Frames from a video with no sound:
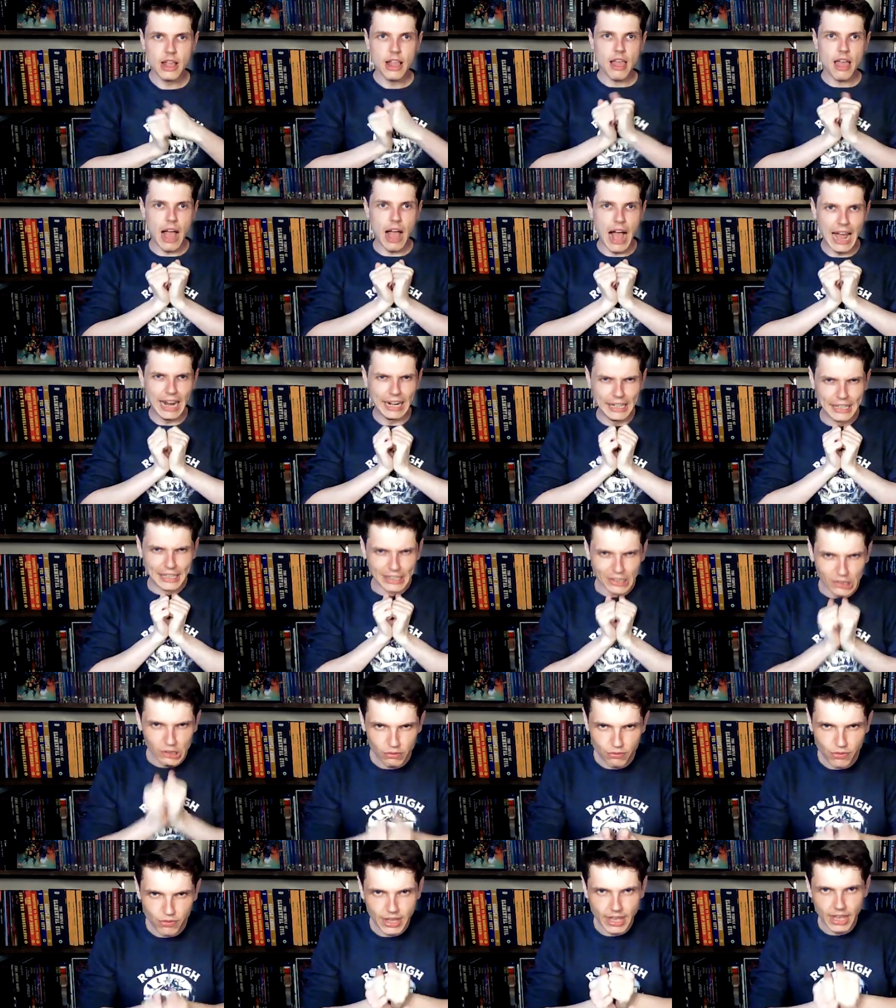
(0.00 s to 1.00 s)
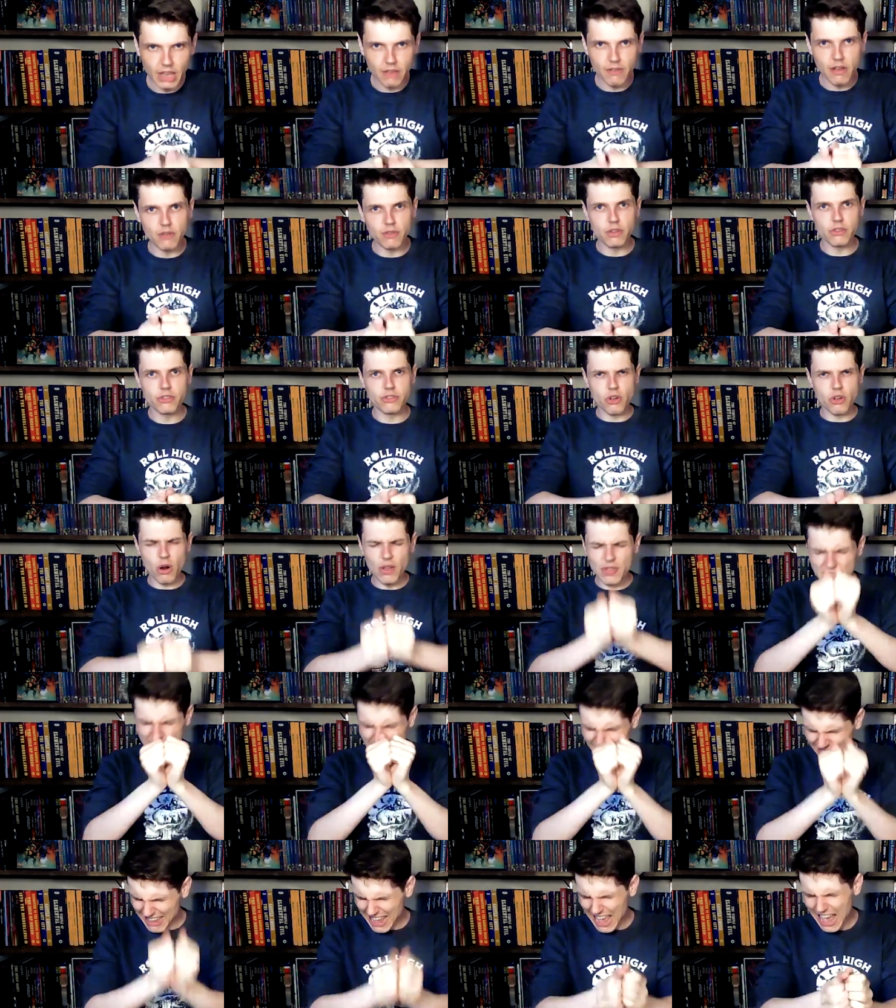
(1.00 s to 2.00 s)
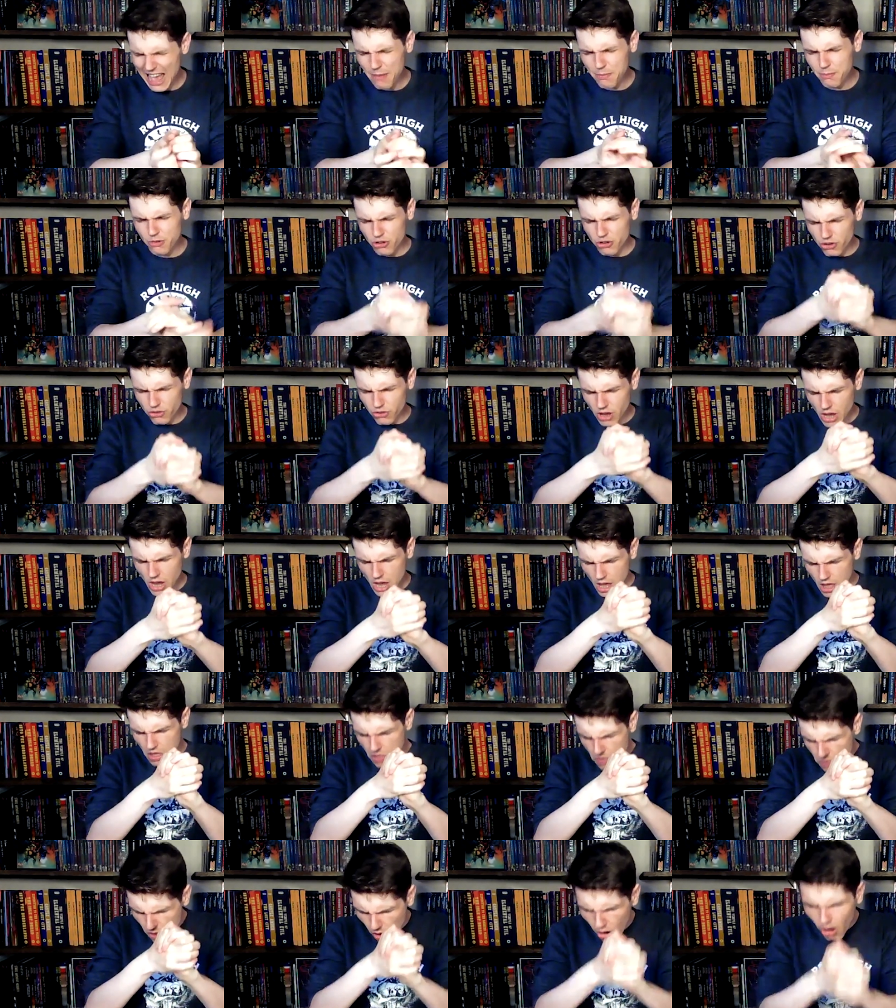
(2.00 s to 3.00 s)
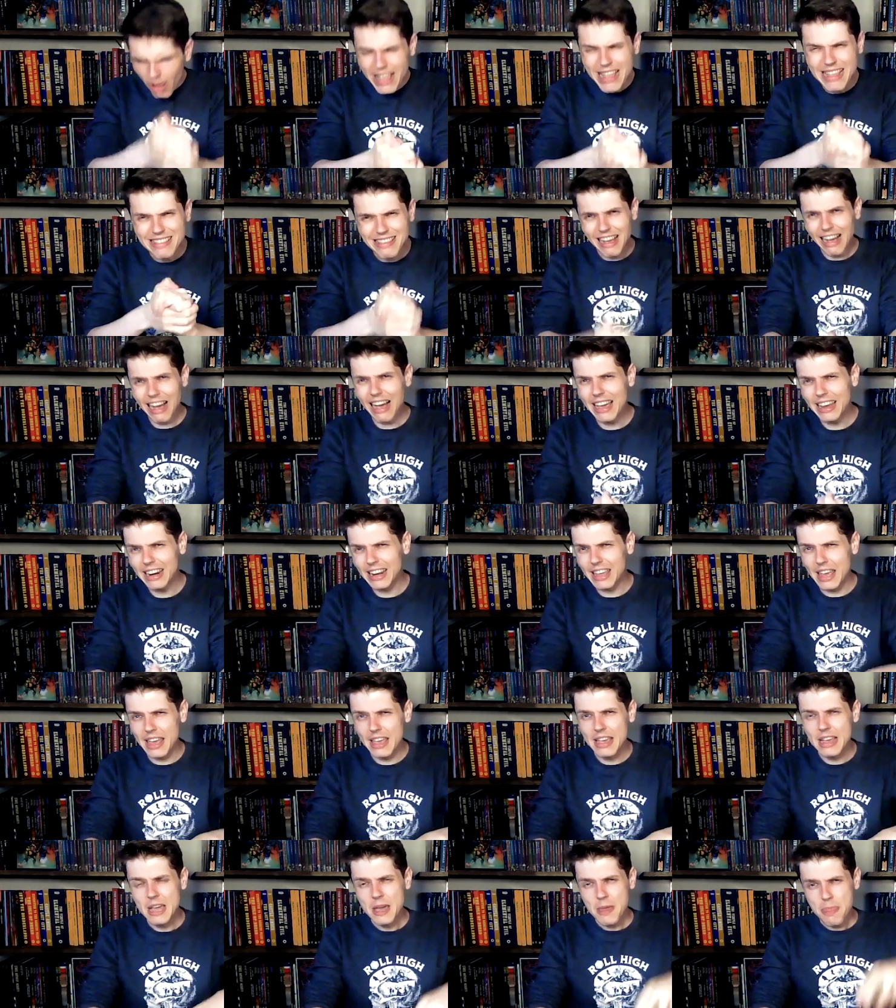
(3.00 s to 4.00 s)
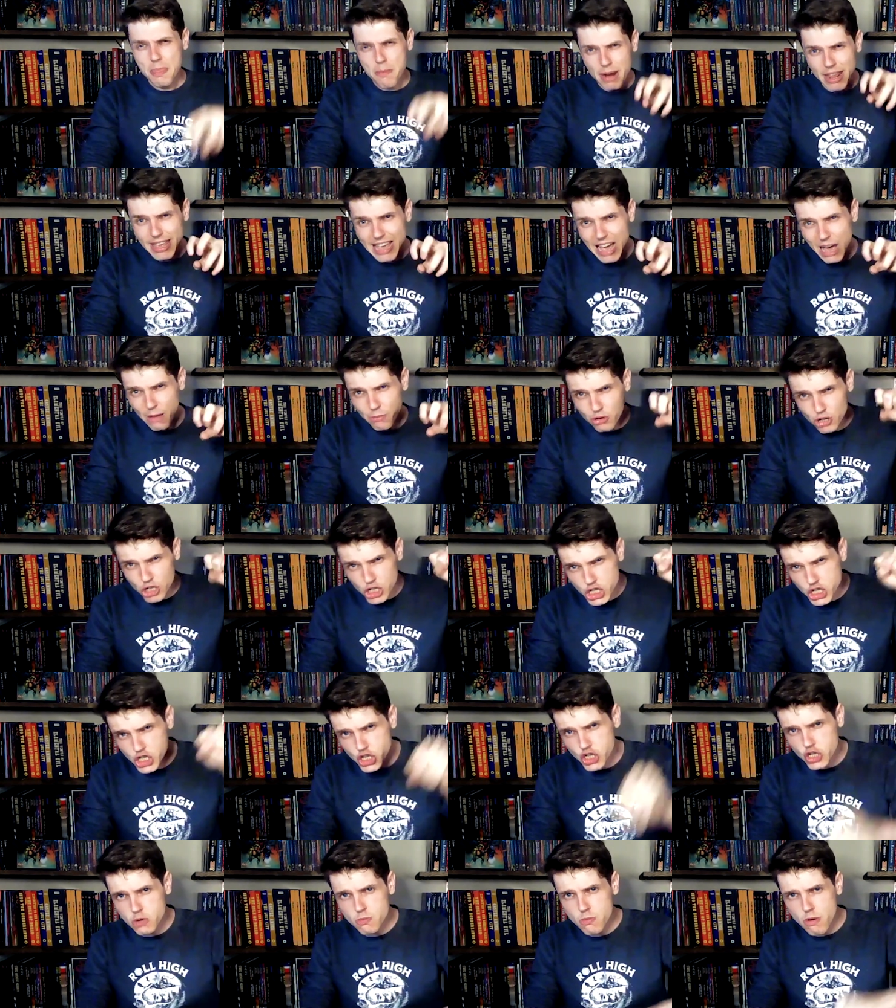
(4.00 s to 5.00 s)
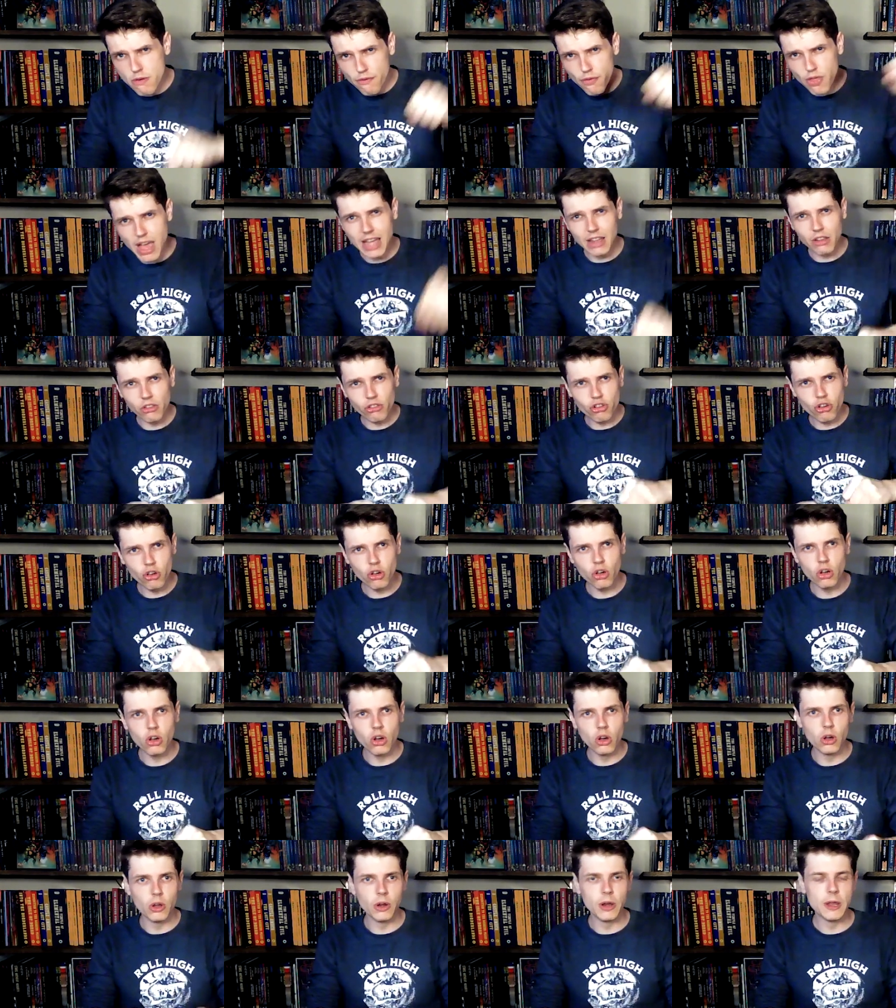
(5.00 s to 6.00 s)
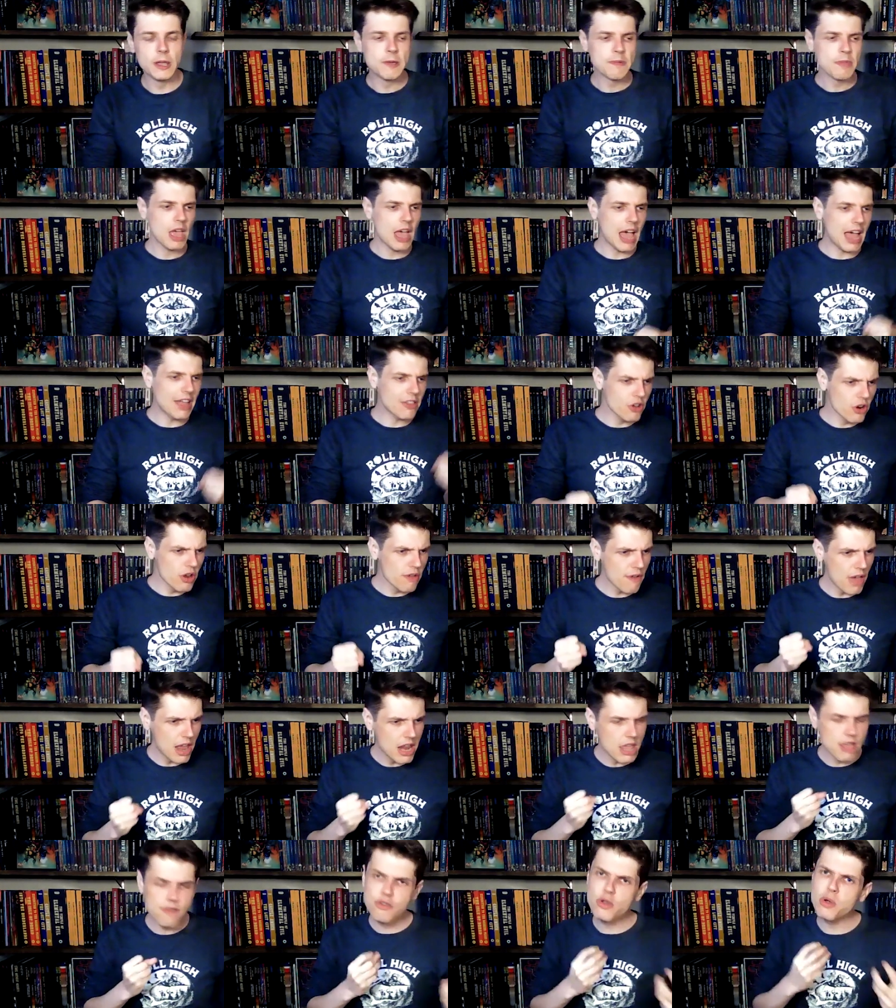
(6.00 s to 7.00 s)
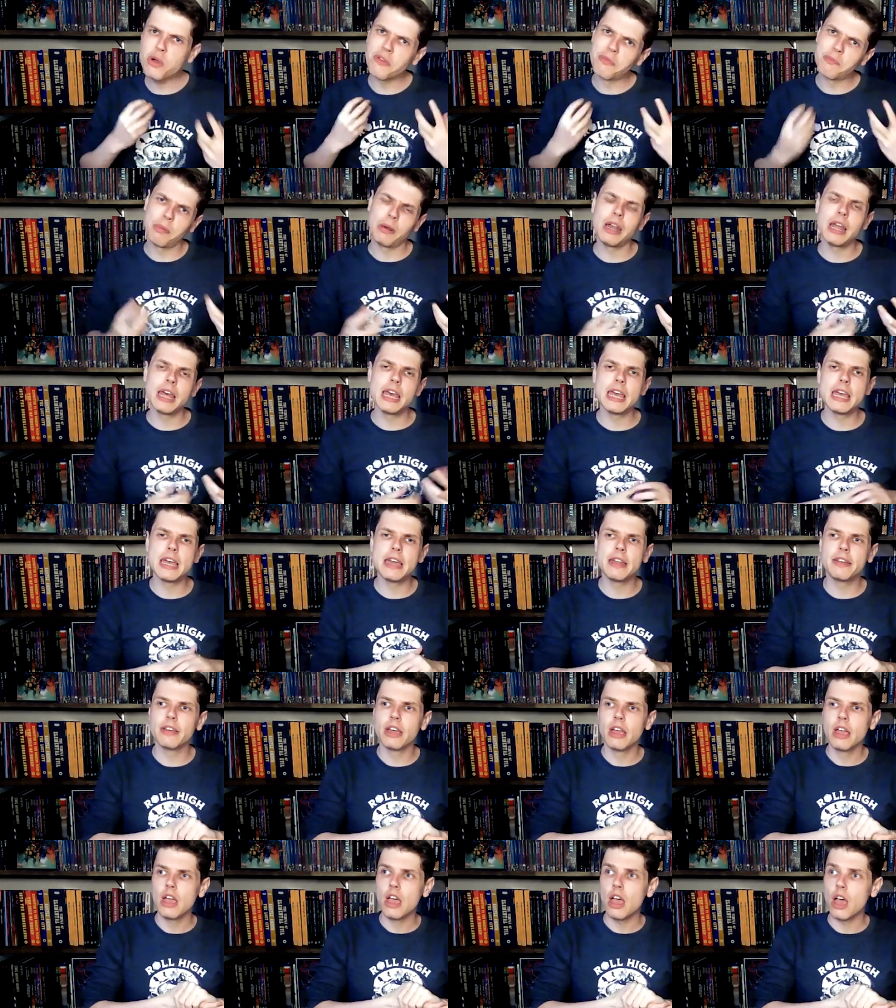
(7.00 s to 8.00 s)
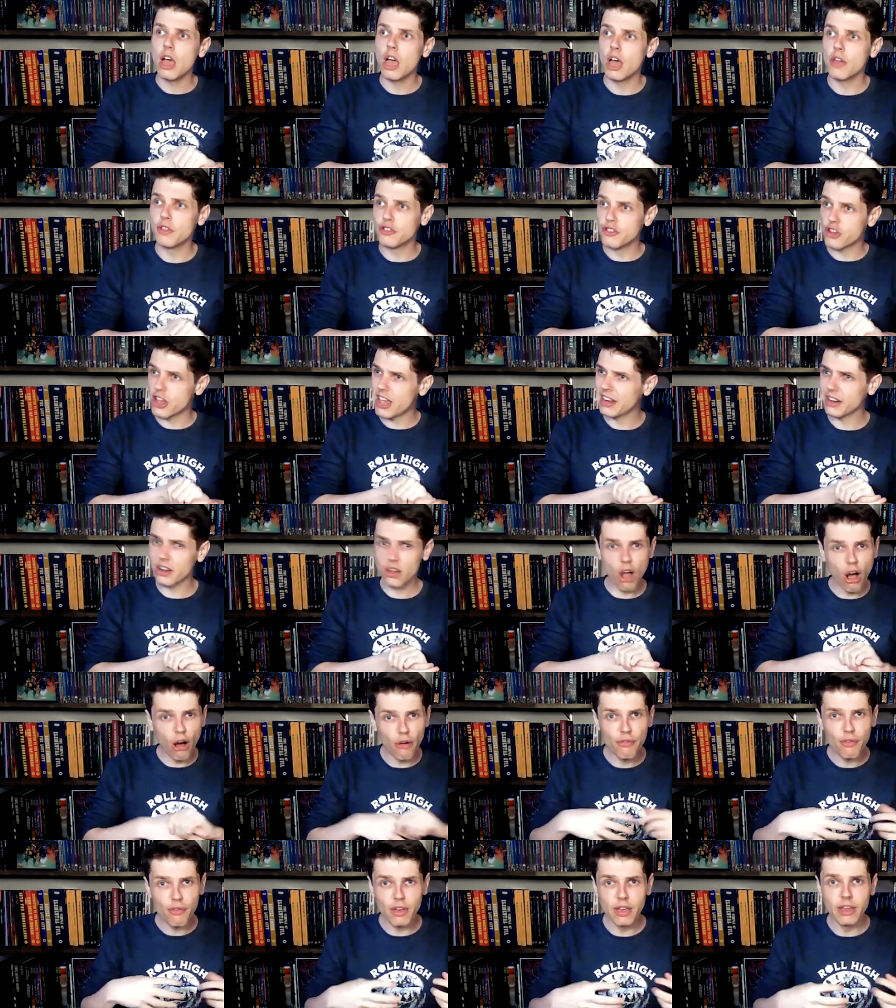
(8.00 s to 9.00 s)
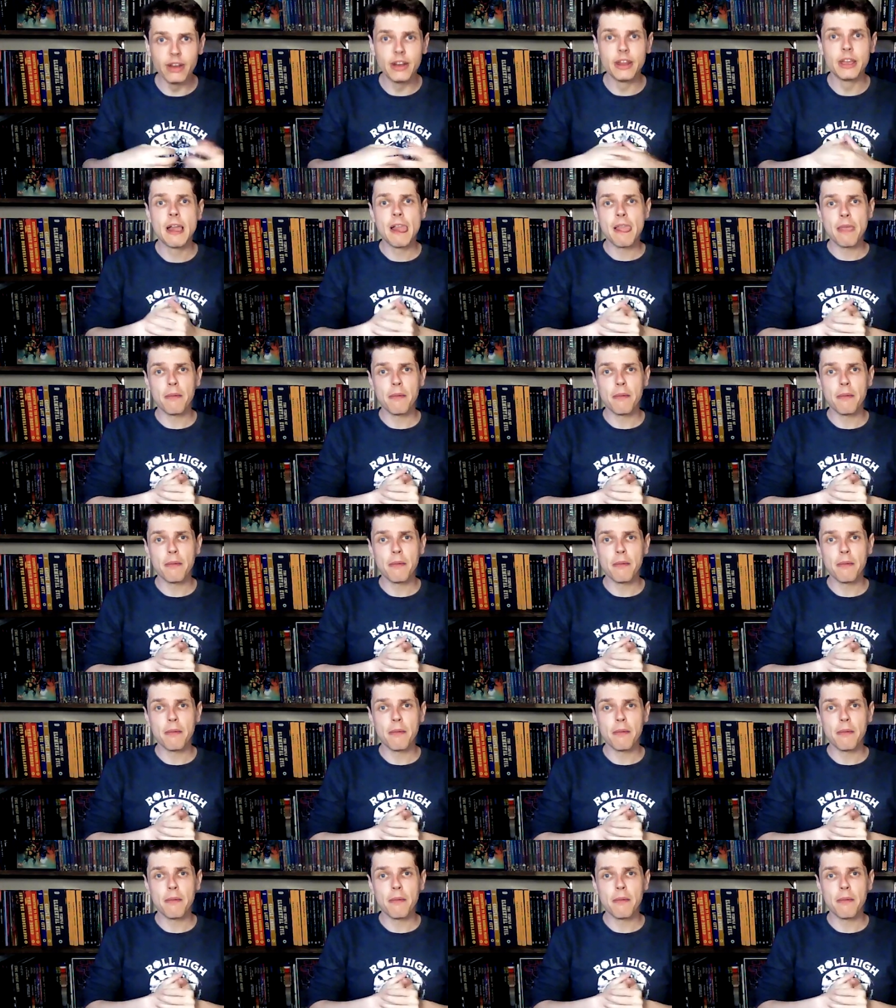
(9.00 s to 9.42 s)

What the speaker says: I love The King of Elfland's Daughter, and this captures, not entirely, but it captures some of that tone. I don't know if any of you have played The Chained Coffin